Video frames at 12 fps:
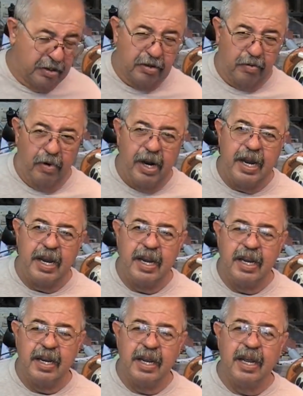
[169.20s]

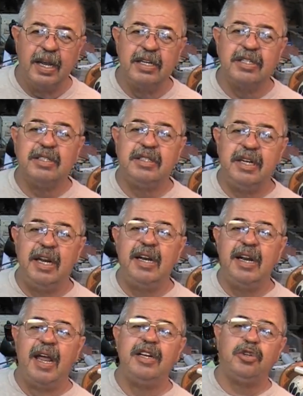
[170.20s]
three is
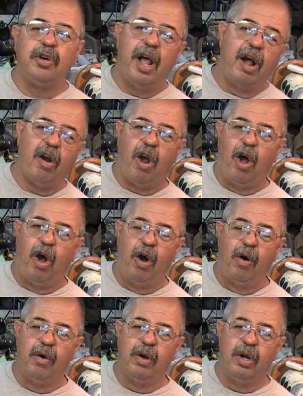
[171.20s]
denatured
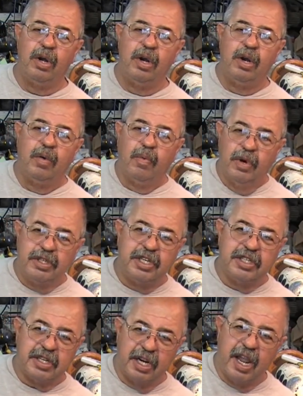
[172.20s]
alcohol which
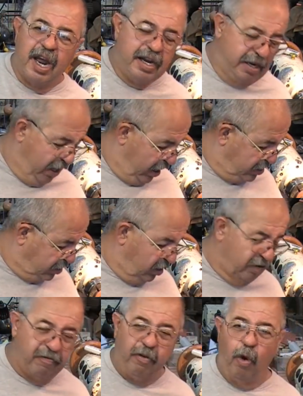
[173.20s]
is the cutting
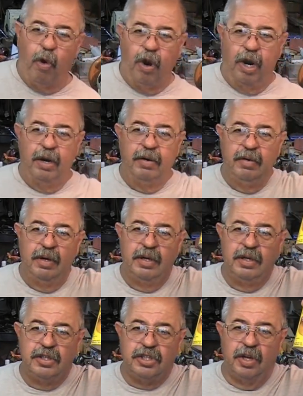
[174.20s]
agent for
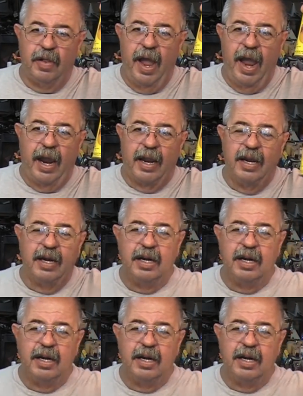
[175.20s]
shellac.